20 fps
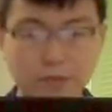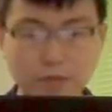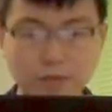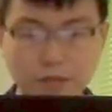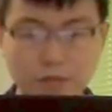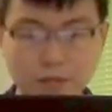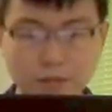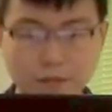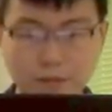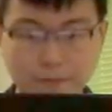
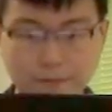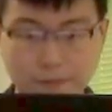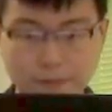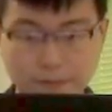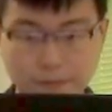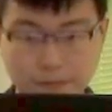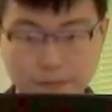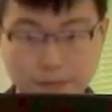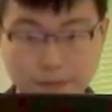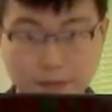
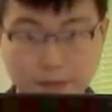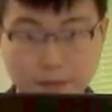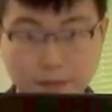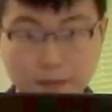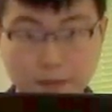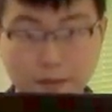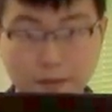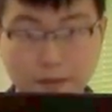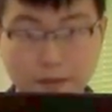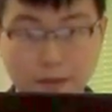
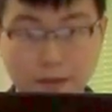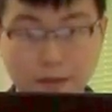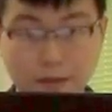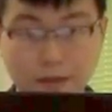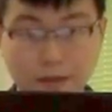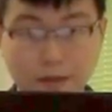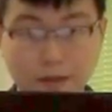Nobody speaks.